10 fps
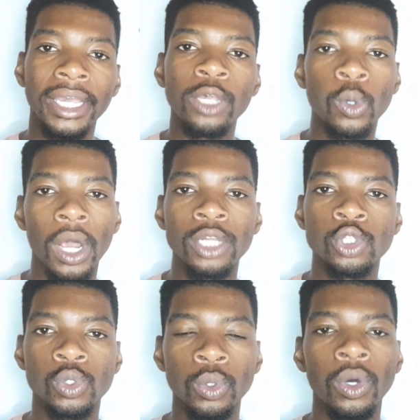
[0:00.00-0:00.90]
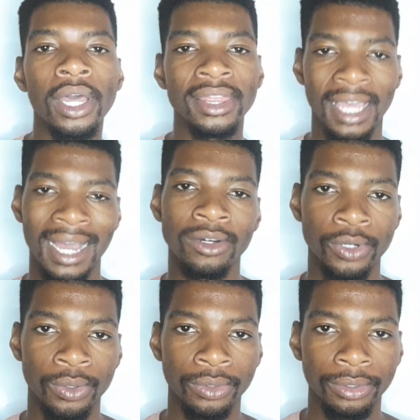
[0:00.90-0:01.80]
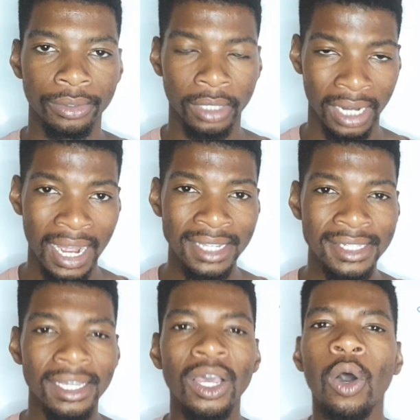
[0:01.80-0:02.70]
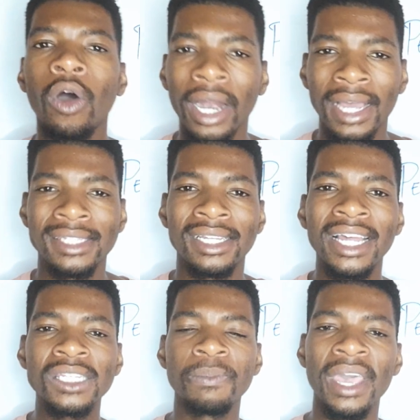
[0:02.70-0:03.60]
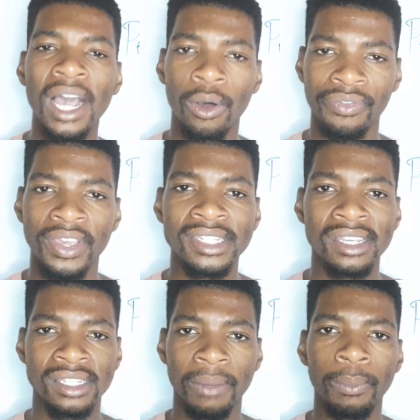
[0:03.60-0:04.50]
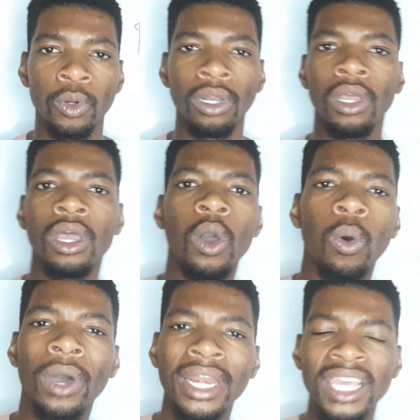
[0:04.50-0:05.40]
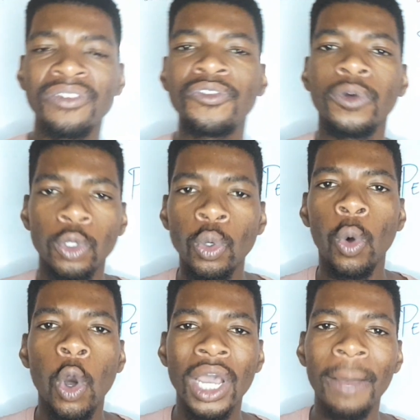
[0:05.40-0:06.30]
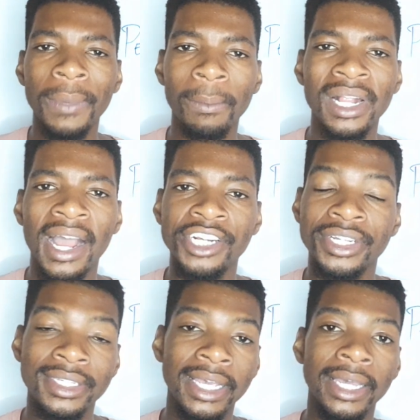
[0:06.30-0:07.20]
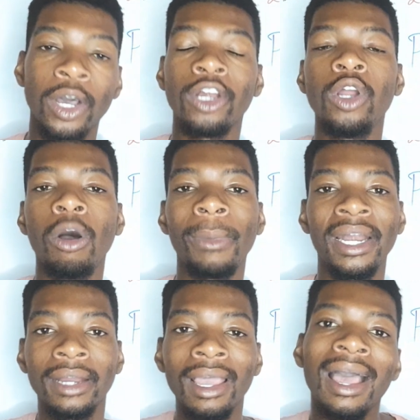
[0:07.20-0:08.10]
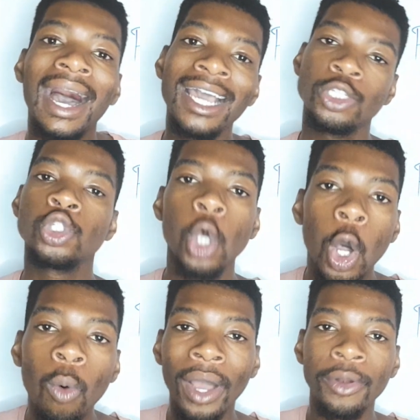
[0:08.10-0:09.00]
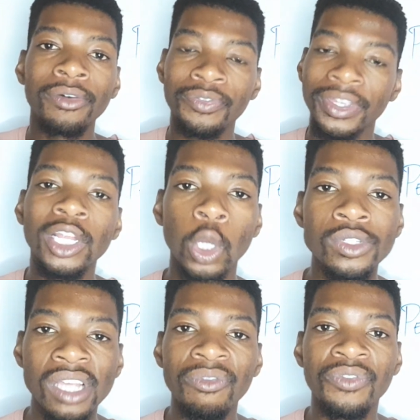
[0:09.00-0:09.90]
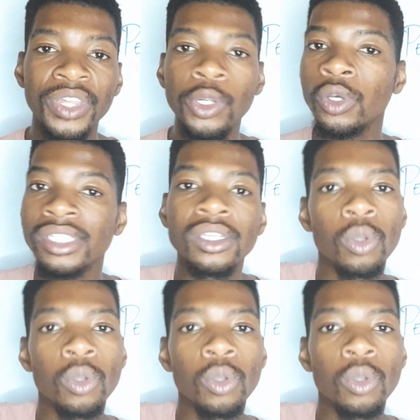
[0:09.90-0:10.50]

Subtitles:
equals to the unknown, right? All right, let's make our first example. What if you woke up namhlanje saying, no man, I saw one of it close-up videos